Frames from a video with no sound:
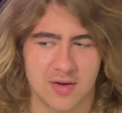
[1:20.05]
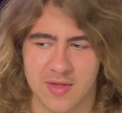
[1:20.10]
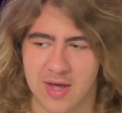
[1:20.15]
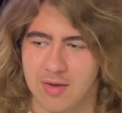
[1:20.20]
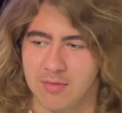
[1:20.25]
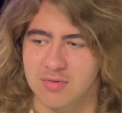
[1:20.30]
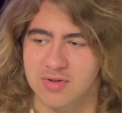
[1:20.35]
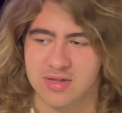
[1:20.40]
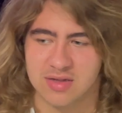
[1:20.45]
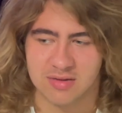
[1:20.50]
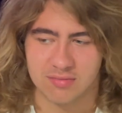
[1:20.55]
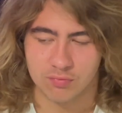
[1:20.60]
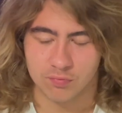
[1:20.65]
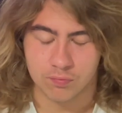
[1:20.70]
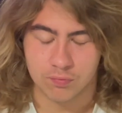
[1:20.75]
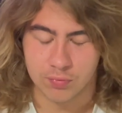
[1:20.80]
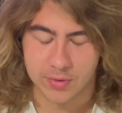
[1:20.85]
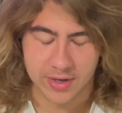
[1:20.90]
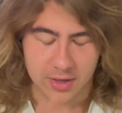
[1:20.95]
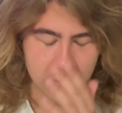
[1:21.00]
That was
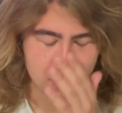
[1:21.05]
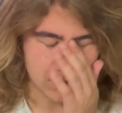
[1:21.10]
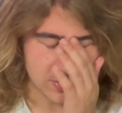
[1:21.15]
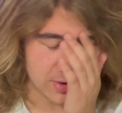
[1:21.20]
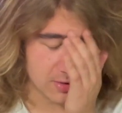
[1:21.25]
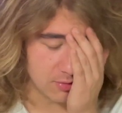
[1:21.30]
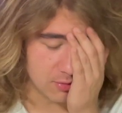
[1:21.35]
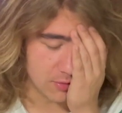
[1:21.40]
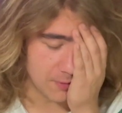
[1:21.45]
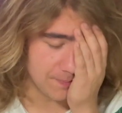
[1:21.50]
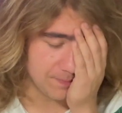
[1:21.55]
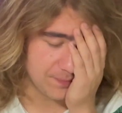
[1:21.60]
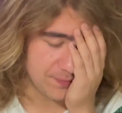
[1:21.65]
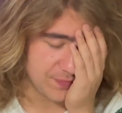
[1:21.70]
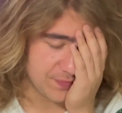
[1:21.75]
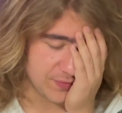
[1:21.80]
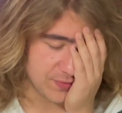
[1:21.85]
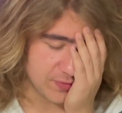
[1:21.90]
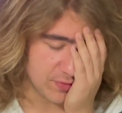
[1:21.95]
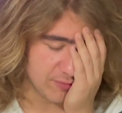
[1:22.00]
weird. That whole...
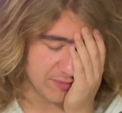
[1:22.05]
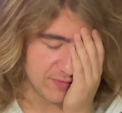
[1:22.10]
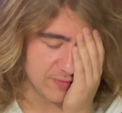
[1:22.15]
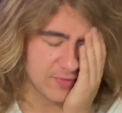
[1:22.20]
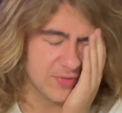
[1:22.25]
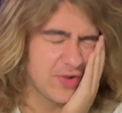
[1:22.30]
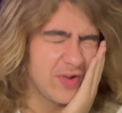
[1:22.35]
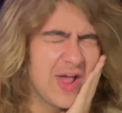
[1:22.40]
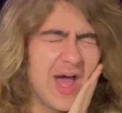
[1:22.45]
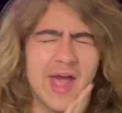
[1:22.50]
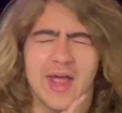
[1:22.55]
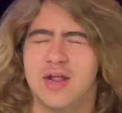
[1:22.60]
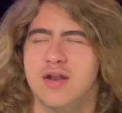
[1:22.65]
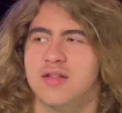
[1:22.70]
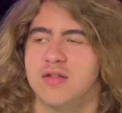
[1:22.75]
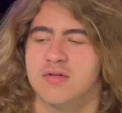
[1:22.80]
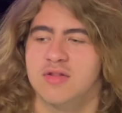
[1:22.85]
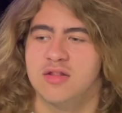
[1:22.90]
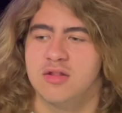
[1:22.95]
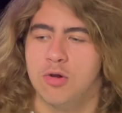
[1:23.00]
The
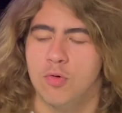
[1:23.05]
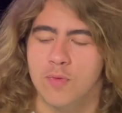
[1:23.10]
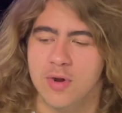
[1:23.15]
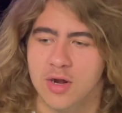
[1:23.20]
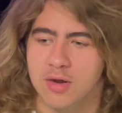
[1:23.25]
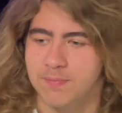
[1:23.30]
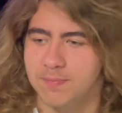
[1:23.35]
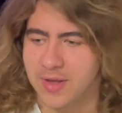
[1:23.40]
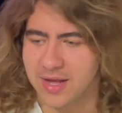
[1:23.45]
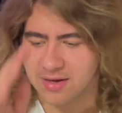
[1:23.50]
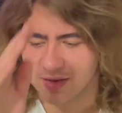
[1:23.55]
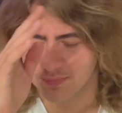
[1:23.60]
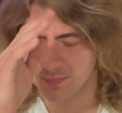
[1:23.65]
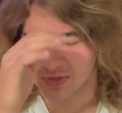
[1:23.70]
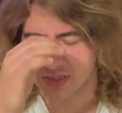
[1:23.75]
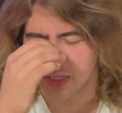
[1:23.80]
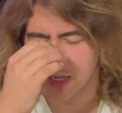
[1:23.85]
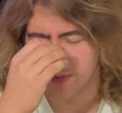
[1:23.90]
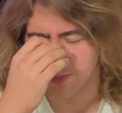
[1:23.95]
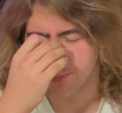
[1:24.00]
Lions are so weird. That's
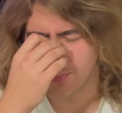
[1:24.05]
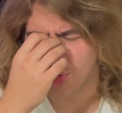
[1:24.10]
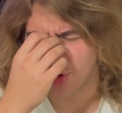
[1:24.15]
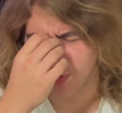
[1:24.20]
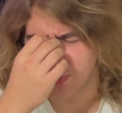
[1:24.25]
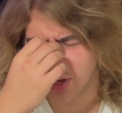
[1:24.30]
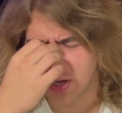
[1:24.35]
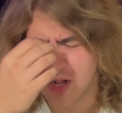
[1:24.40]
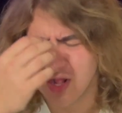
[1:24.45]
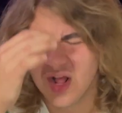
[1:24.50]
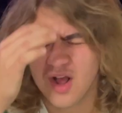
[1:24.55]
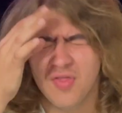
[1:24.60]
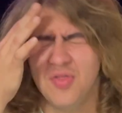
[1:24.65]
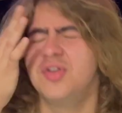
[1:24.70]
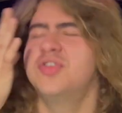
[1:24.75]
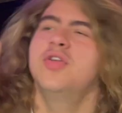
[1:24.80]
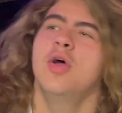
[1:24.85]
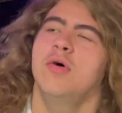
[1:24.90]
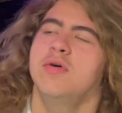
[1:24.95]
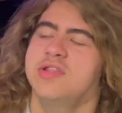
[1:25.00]
beside the point, right?
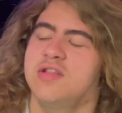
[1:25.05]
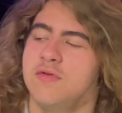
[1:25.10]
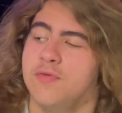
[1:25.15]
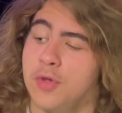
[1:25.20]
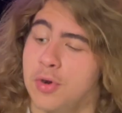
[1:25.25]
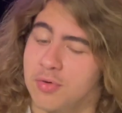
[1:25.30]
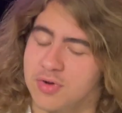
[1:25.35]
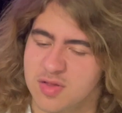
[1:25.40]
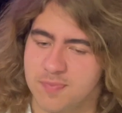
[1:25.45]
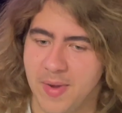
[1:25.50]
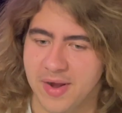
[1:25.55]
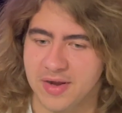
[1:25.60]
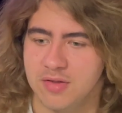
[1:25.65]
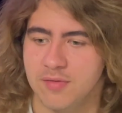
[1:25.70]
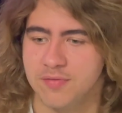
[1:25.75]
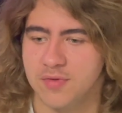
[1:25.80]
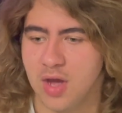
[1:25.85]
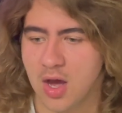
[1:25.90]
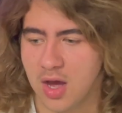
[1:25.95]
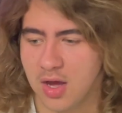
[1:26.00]
The toast of their
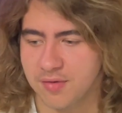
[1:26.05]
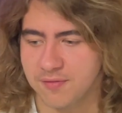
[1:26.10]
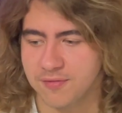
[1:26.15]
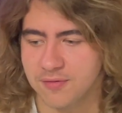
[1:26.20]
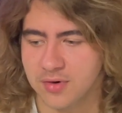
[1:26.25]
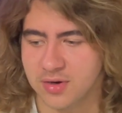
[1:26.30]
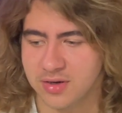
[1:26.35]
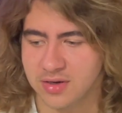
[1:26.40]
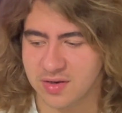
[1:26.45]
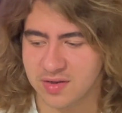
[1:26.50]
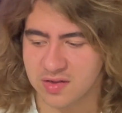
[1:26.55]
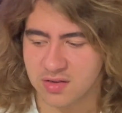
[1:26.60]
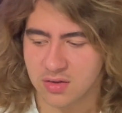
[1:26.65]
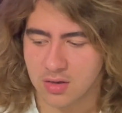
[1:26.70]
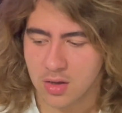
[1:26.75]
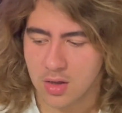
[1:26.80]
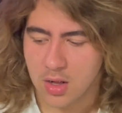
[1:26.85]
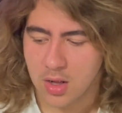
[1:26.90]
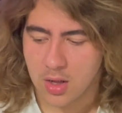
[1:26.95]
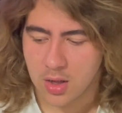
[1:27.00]
respective conference,
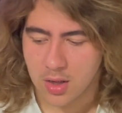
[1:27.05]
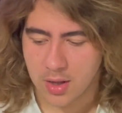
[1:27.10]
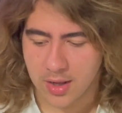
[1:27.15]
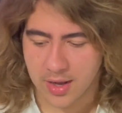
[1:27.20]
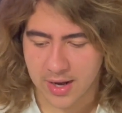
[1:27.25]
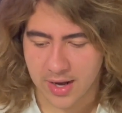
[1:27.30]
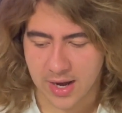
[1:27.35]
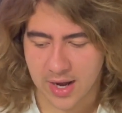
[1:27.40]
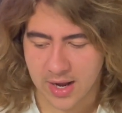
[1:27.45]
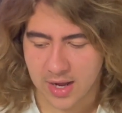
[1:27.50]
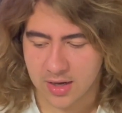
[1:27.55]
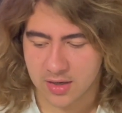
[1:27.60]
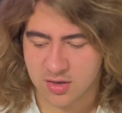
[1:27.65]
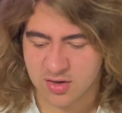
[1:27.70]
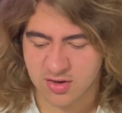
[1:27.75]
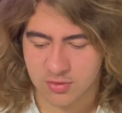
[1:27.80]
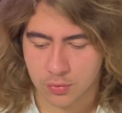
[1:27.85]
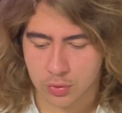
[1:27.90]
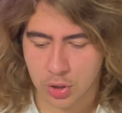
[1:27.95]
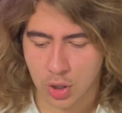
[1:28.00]
and
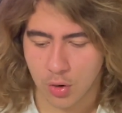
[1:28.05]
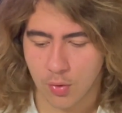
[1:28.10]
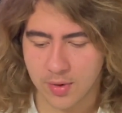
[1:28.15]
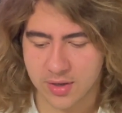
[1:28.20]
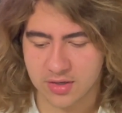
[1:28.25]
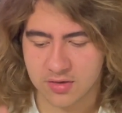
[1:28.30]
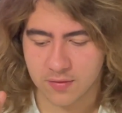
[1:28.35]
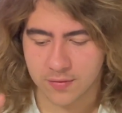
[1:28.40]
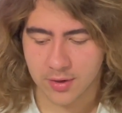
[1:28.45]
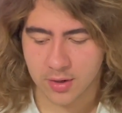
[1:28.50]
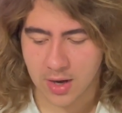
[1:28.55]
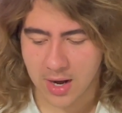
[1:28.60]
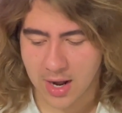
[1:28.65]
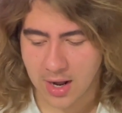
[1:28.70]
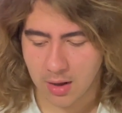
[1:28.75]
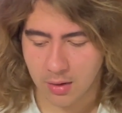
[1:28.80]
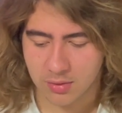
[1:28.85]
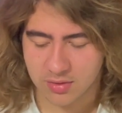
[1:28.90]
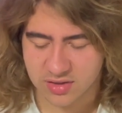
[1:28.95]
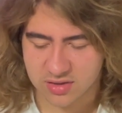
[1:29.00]
you go into their
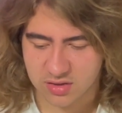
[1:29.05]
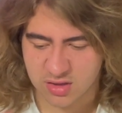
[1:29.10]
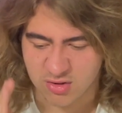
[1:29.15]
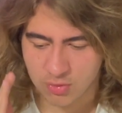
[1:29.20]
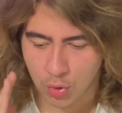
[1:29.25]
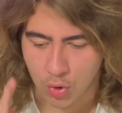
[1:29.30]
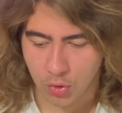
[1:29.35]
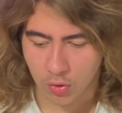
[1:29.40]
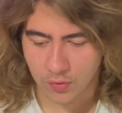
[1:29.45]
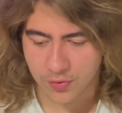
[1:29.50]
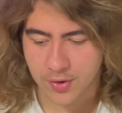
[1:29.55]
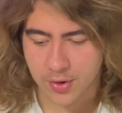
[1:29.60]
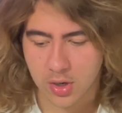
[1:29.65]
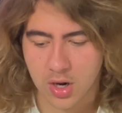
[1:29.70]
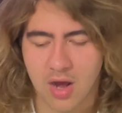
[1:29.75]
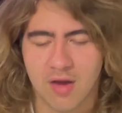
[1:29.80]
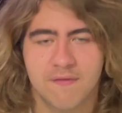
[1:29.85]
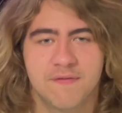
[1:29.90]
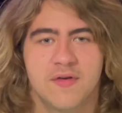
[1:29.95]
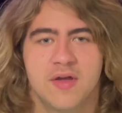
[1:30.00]
house, you hold their
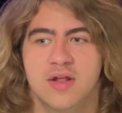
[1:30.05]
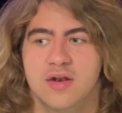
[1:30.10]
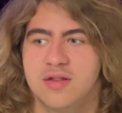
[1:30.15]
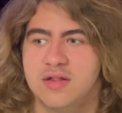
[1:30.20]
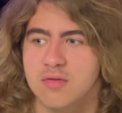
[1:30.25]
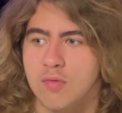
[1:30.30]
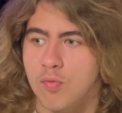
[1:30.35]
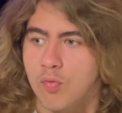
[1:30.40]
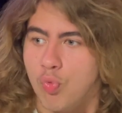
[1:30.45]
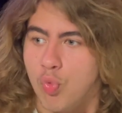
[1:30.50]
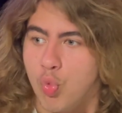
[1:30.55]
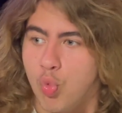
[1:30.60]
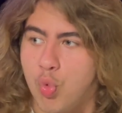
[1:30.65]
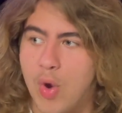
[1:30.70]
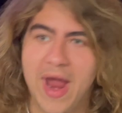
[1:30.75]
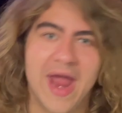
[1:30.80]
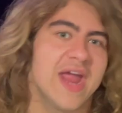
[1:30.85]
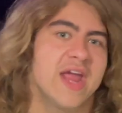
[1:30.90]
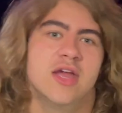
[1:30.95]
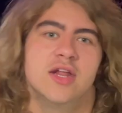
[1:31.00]
offense
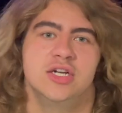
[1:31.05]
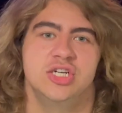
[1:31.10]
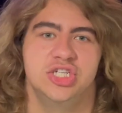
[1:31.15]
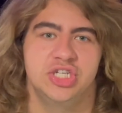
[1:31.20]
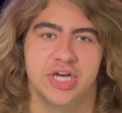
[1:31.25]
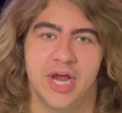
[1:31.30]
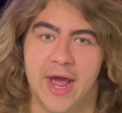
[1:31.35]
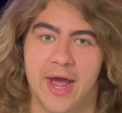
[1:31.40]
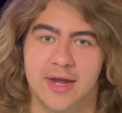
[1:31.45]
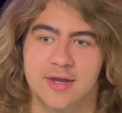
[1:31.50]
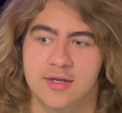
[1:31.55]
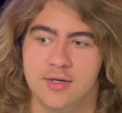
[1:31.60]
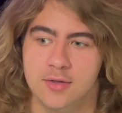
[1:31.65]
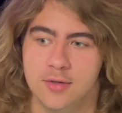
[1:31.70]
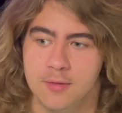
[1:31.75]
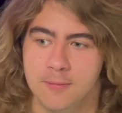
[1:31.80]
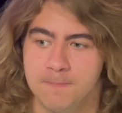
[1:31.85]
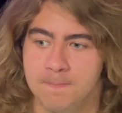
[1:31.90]
way in check.